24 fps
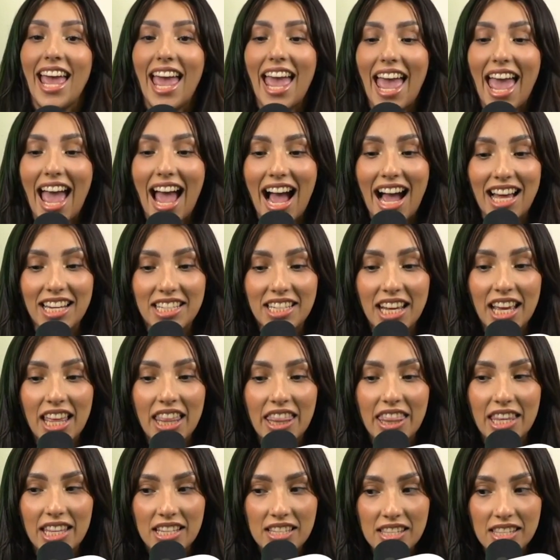And
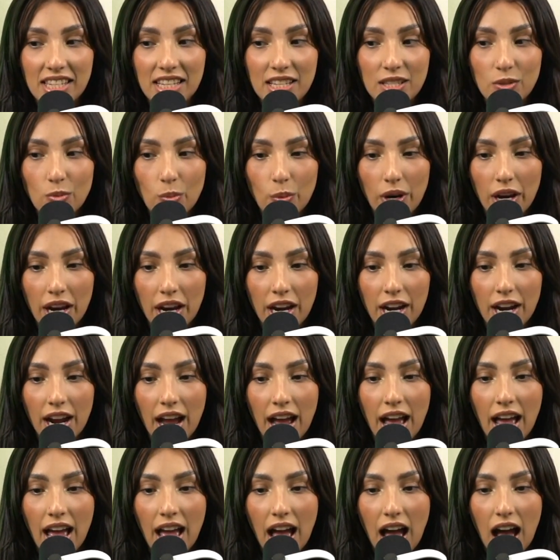this is where,
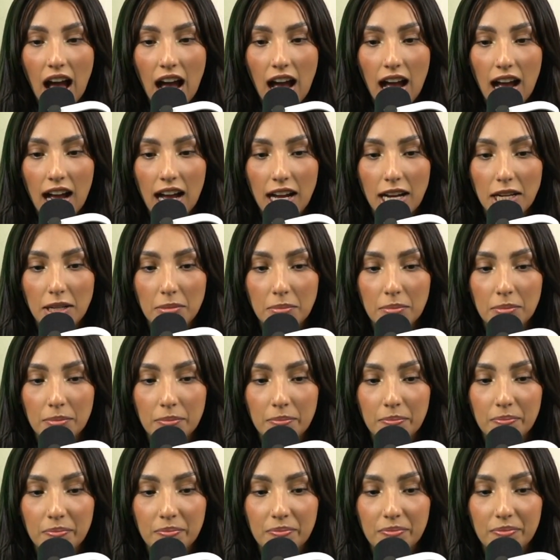
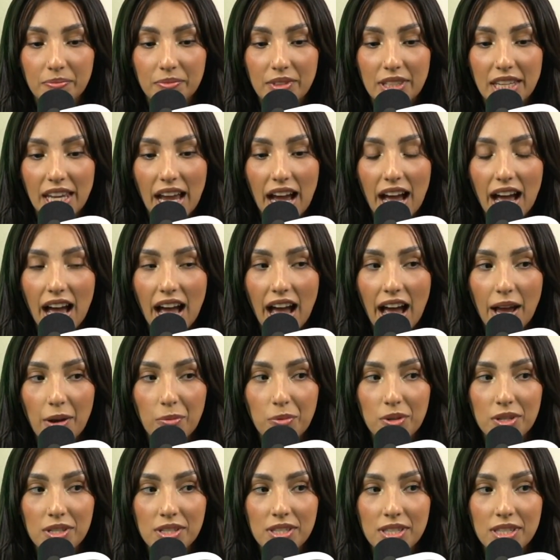I
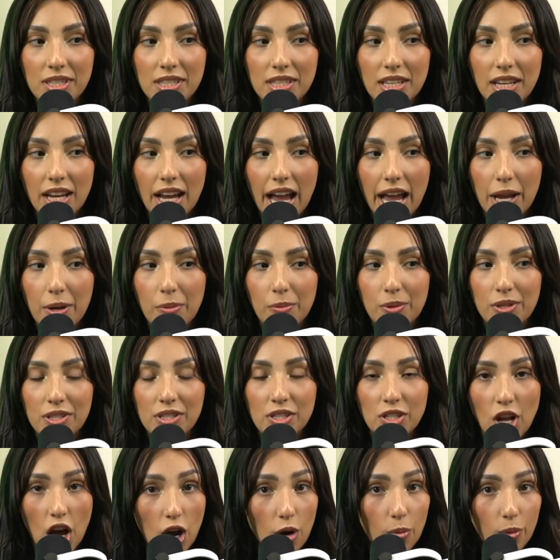was
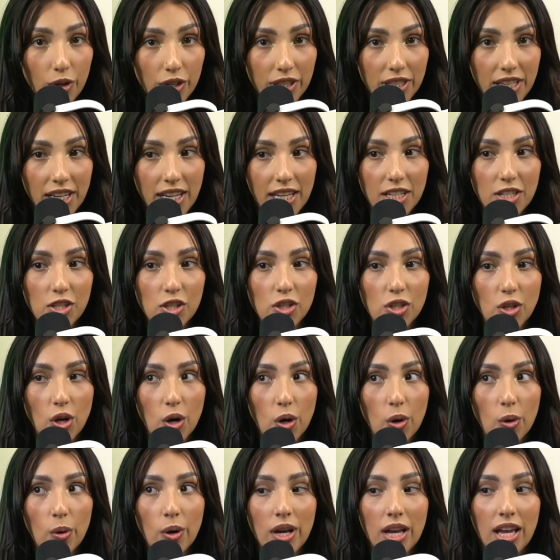not working.
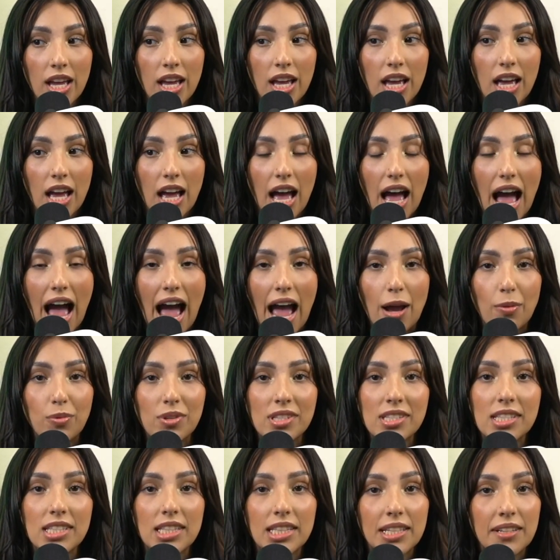So I
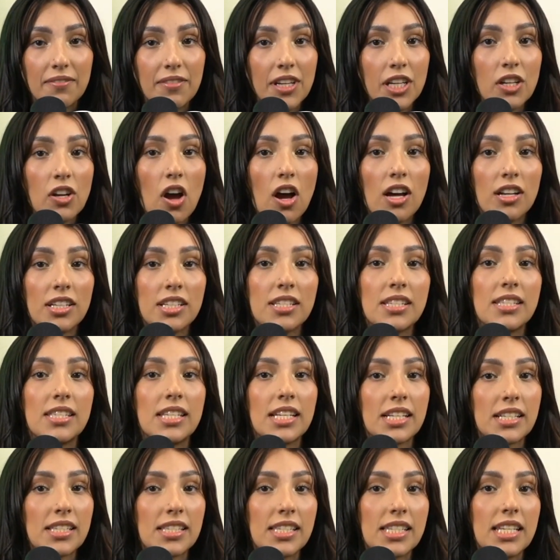was living on
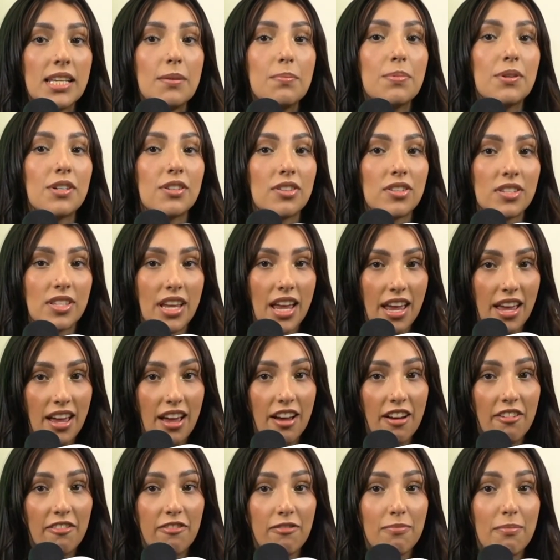60%
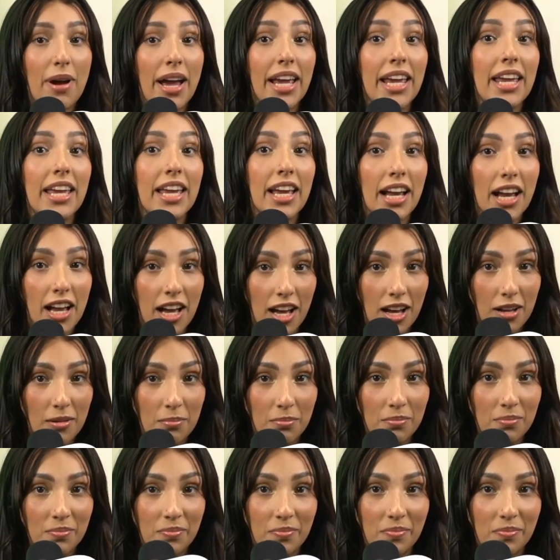of my income,